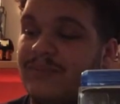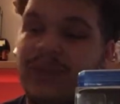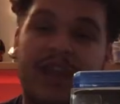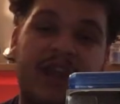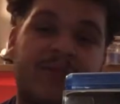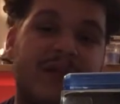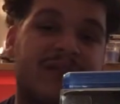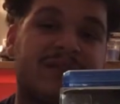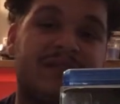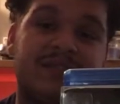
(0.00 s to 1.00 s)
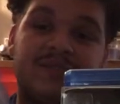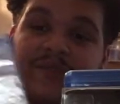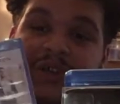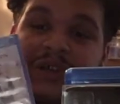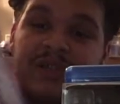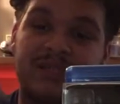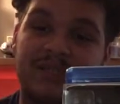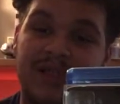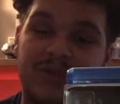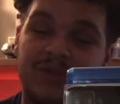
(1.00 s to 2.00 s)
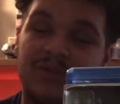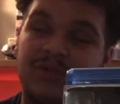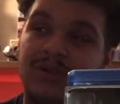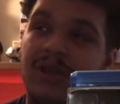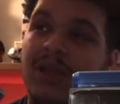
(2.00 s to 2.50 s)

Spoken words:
The airbag scene is fucking hysterical.